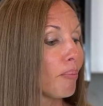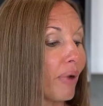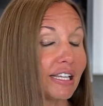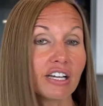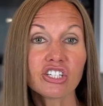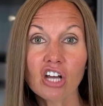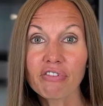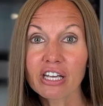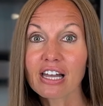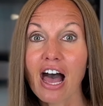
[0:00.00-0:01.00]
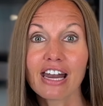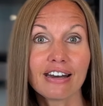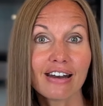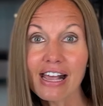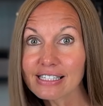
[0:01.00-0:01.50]
my Dutch oven got
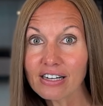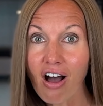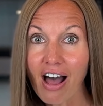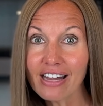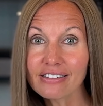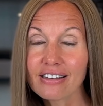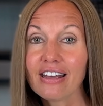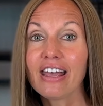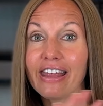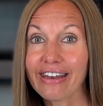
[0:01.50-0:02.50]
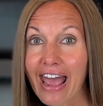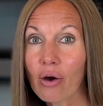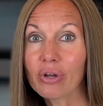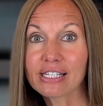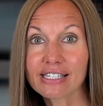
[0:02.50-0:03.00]
nice and hot, and
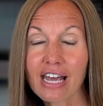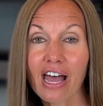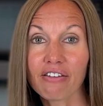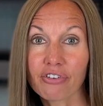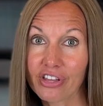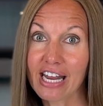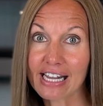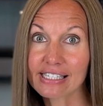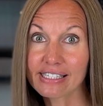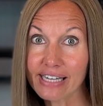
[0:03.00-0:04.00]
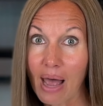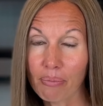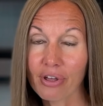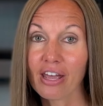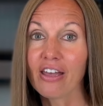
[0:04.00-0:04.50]
now it's time for the next step.
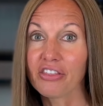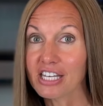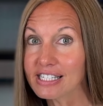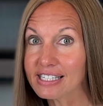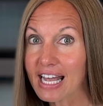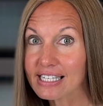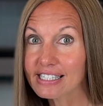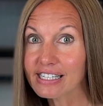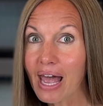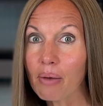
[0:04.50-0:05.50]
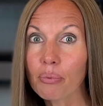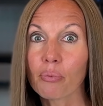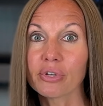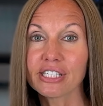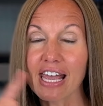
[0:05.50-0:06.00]
This next step
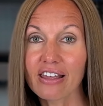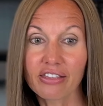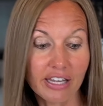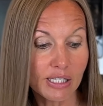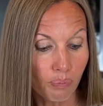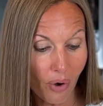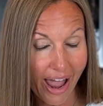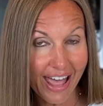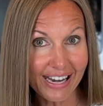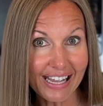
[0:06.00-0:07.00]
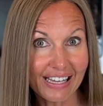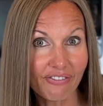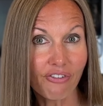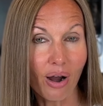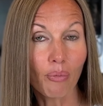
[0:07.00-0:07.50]
will take this bread
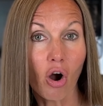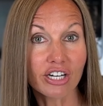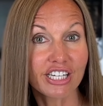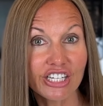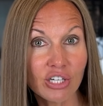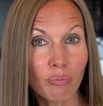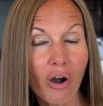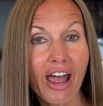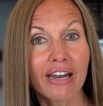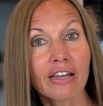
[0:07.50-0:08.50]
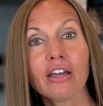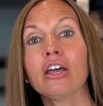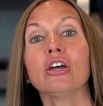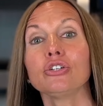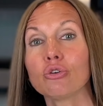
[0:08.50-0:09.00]
from artesian bread
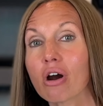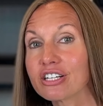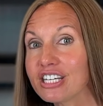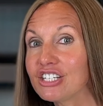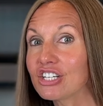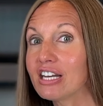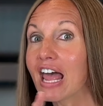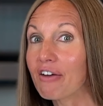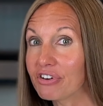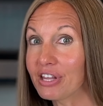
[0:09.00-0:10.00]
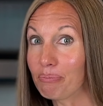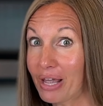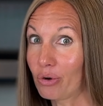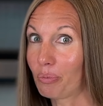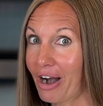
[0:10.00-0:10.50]
to artesian everything
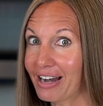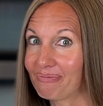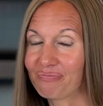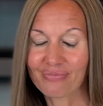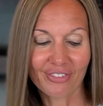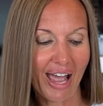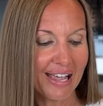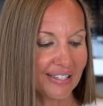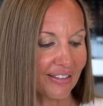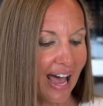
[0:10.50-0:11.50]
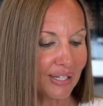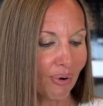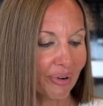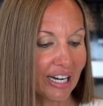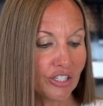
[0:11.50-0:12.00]
bagel bread. Okay, so that's
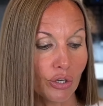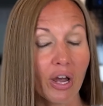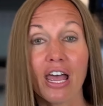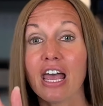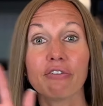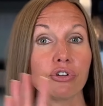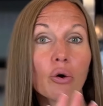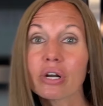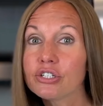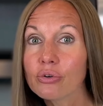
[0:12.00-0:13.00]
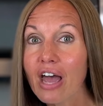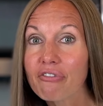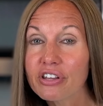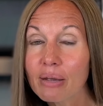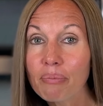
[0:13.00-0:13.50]
what we're gonna do. If you don't wanna do
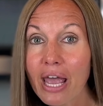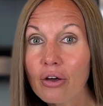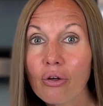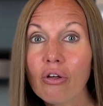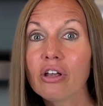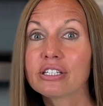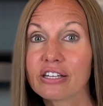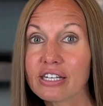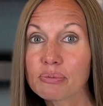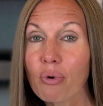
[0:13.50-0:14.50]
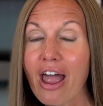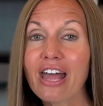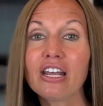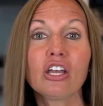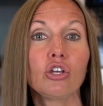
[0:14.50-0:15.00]
everything bagel to this
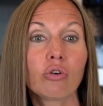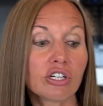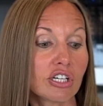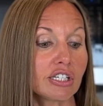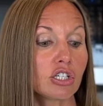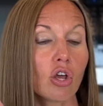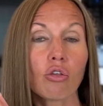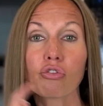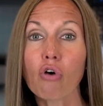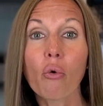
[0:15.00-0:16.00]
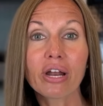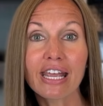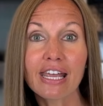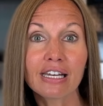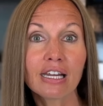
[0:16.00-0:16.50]
bread, you can just throw it
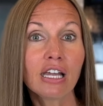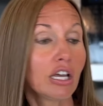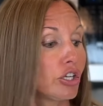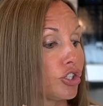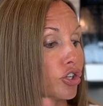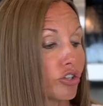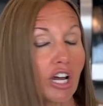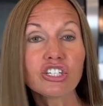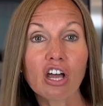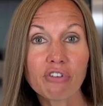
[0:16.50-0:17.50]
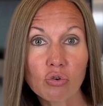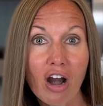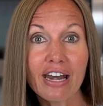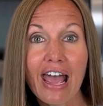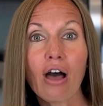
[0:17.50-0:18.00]
in to your Dutch oven
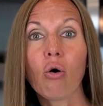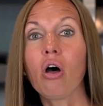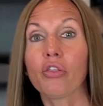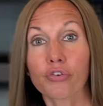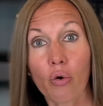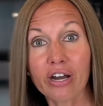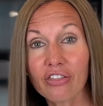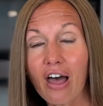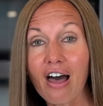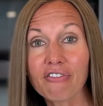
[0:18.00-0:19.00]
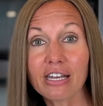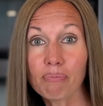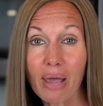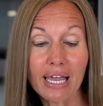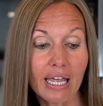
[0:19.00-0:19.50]
right now, throw it in the oven
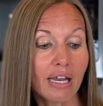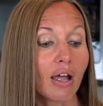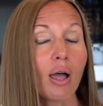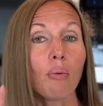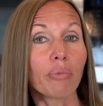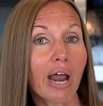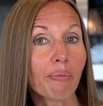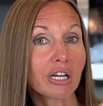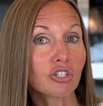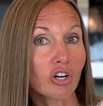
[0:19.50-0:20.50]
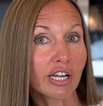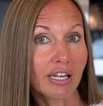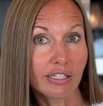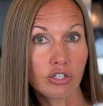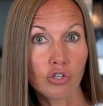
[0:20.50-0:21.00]
and bake it, but I'm gonna turn it
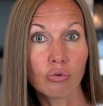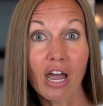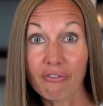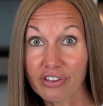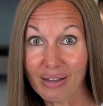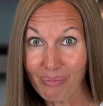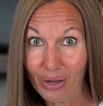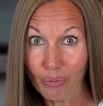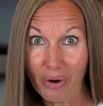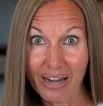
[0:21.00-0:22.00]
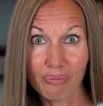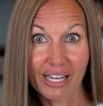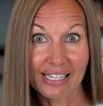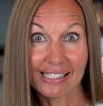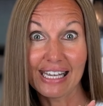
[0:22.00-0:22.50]
into everything bagel bread
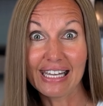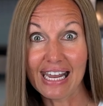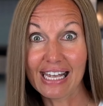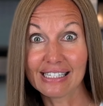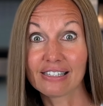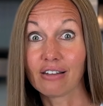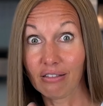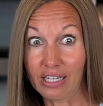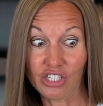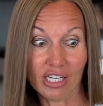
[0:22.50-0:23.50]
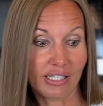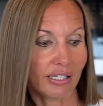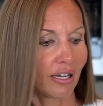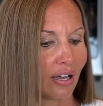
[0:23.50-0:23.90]
because it is delicious.